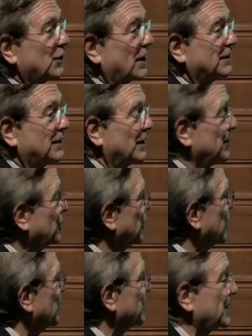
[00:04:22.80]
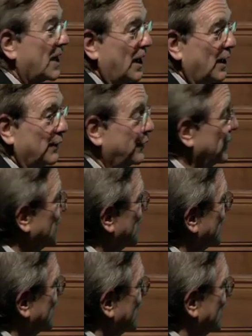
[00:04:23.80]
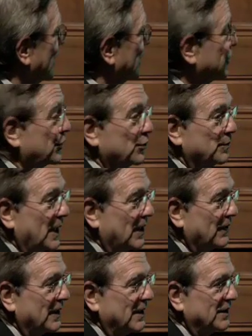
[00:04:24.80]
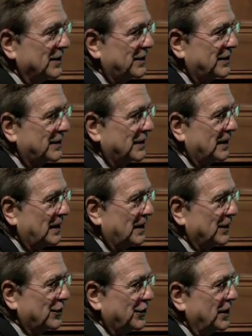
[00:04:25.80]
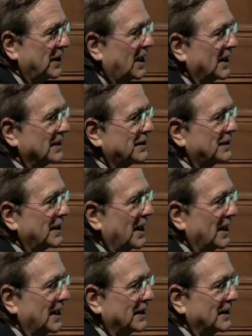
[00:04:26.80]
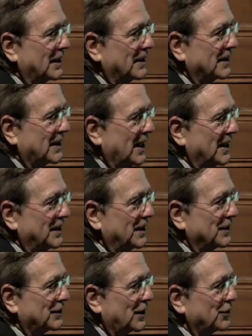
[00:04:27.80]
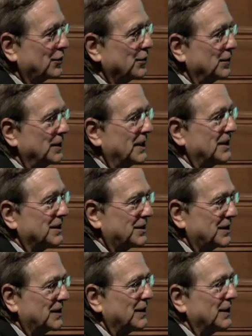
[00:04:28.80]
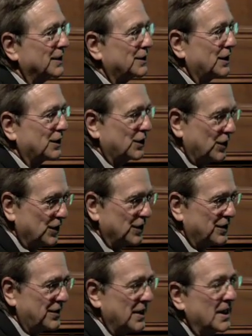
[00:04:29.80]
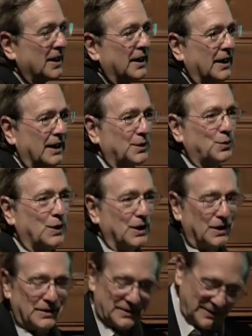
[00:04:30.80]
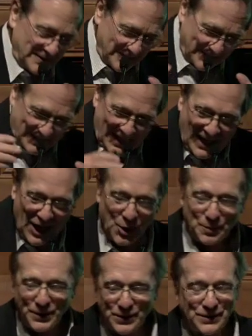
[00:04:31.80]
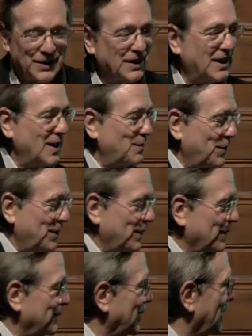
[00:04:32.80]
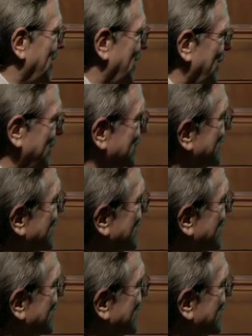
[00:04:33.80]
just in terms of Sumerians are Shiites and Akkadians are Sunni and Assyrians are Kurds, it will help you to keep your